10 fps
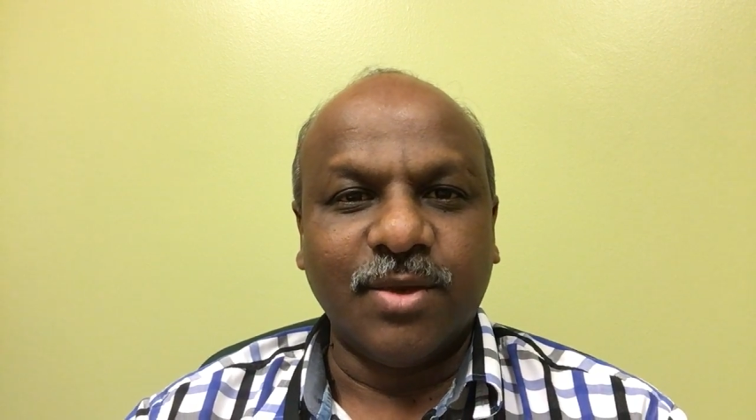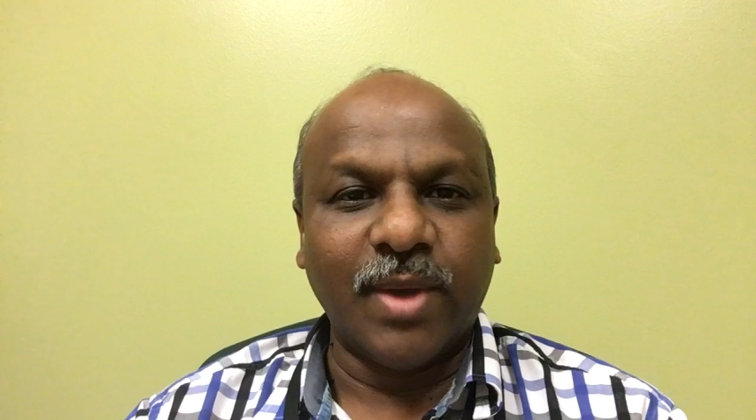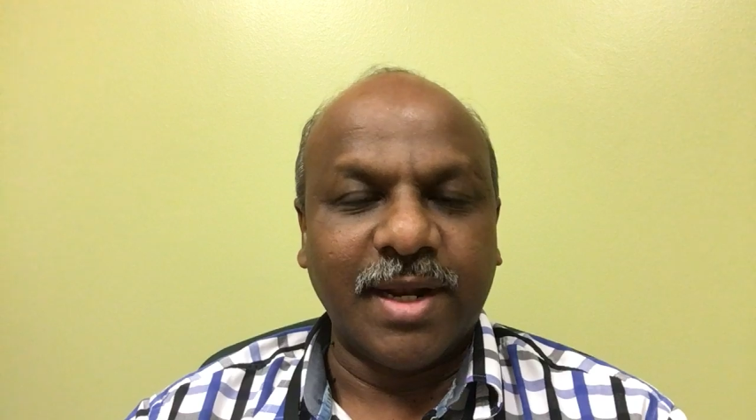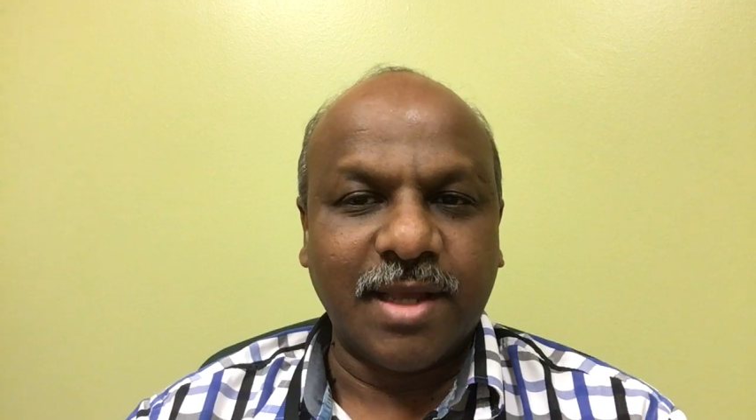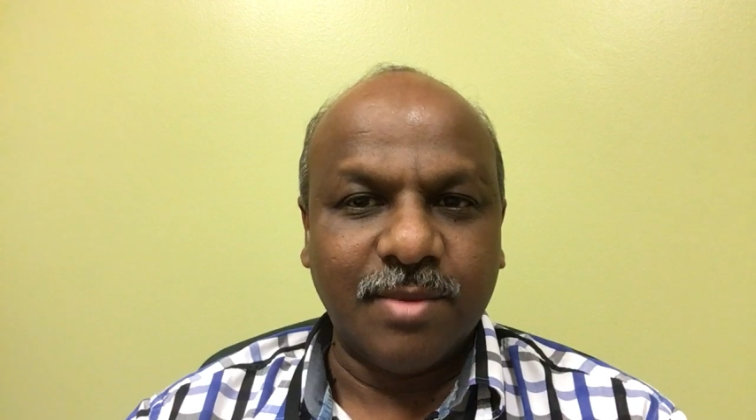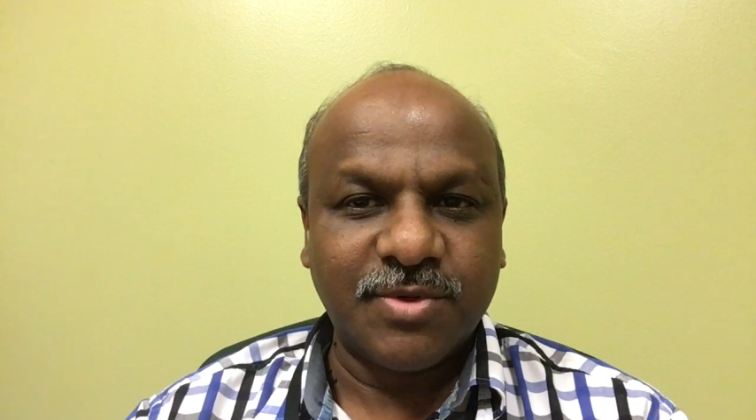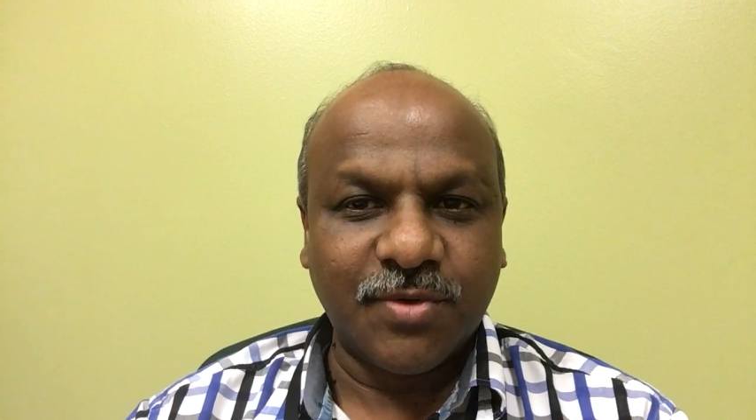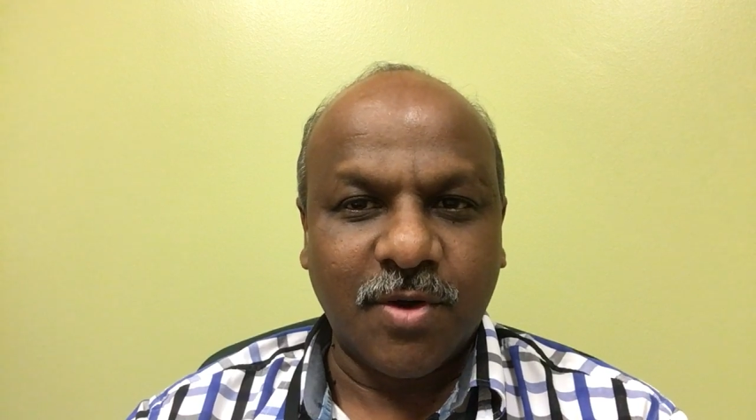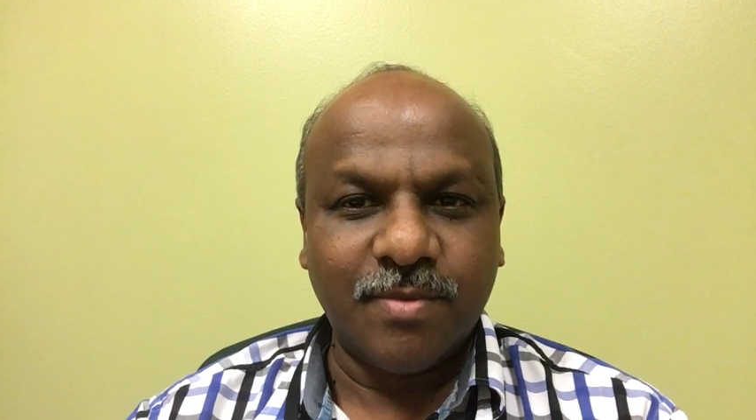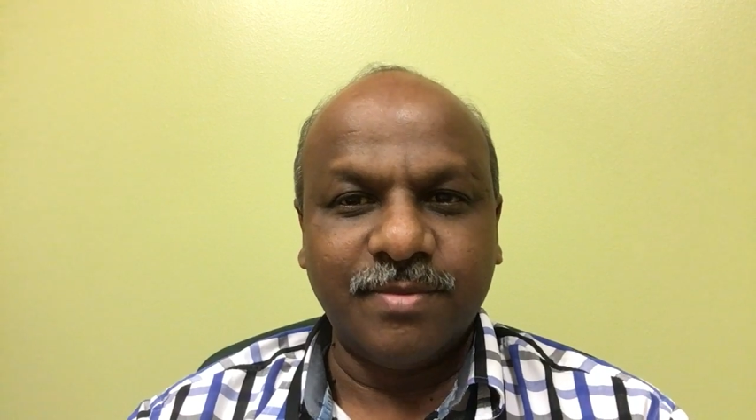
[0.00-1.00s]
where it comes
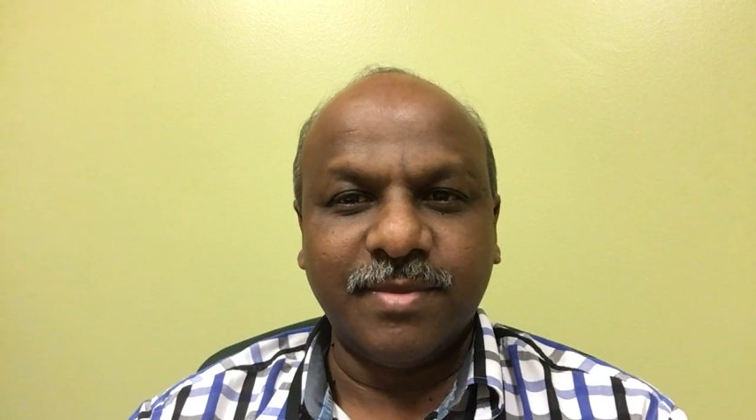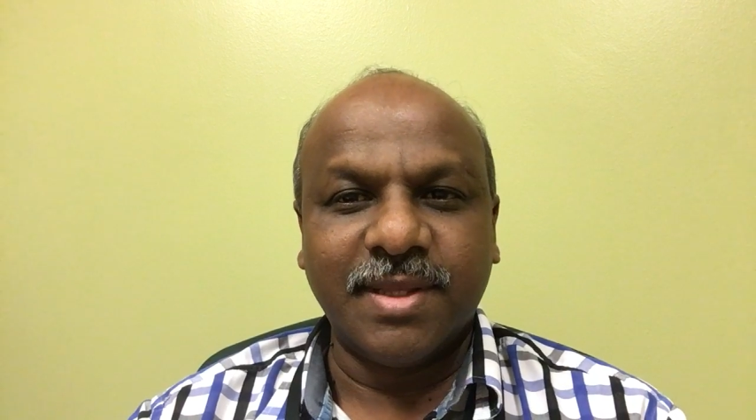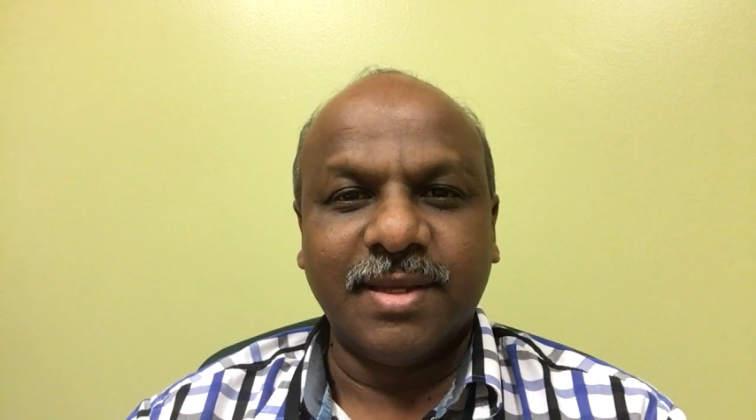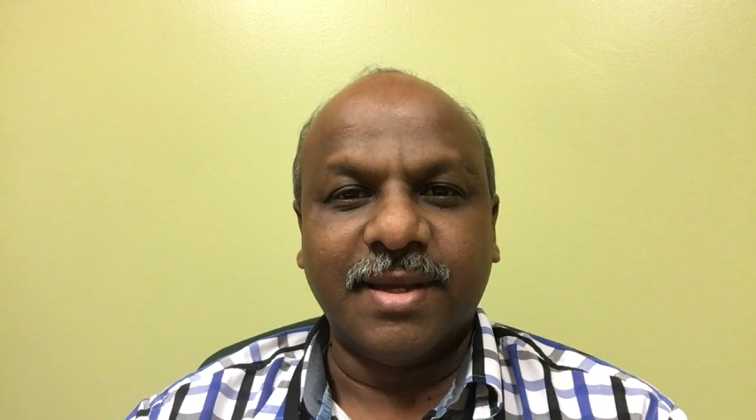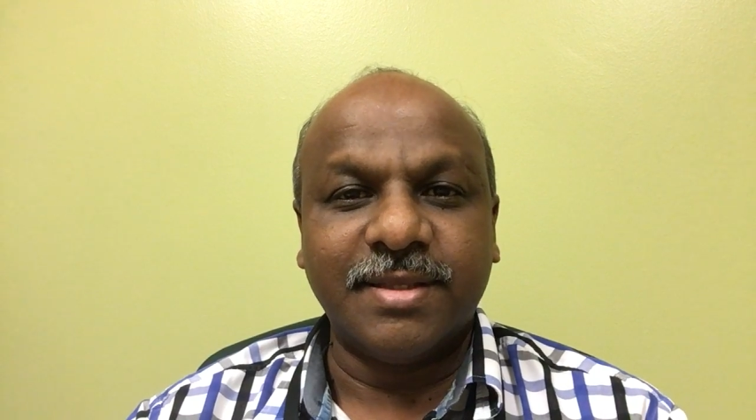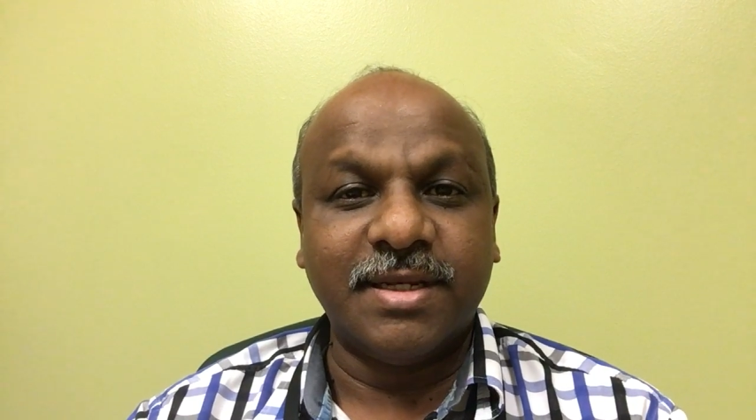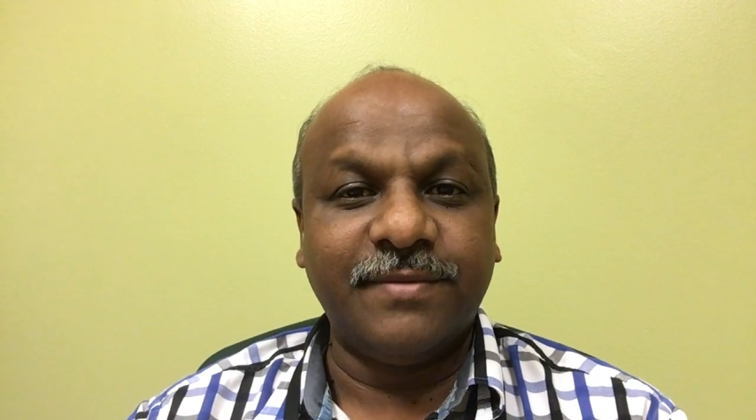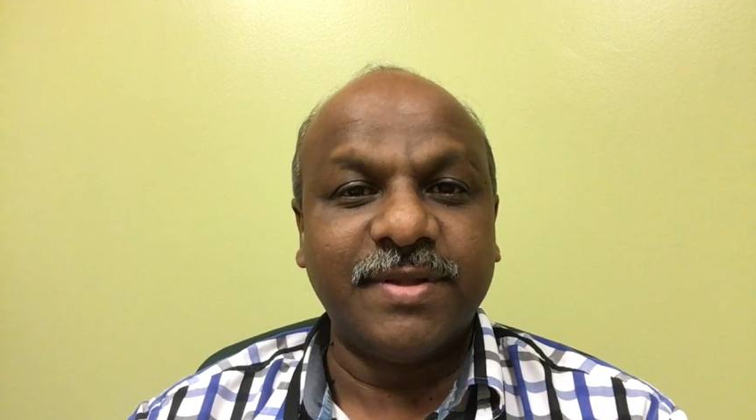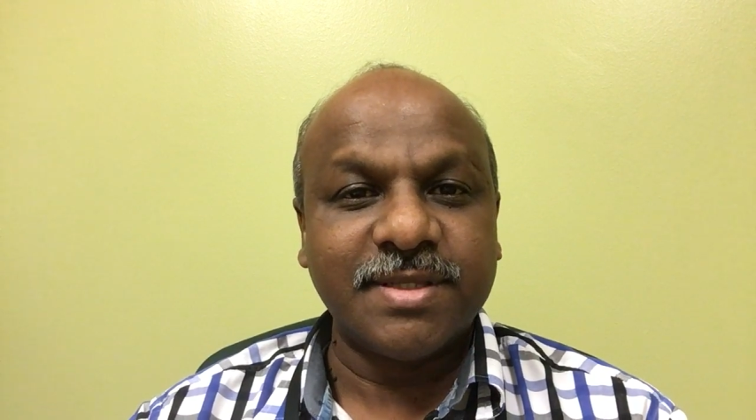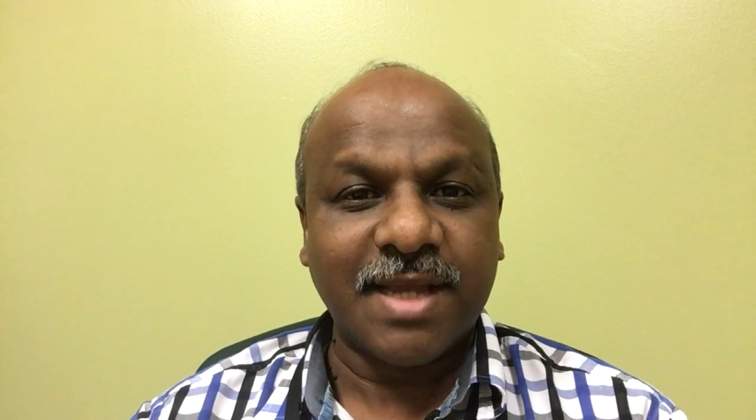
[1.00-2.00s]
from, and the different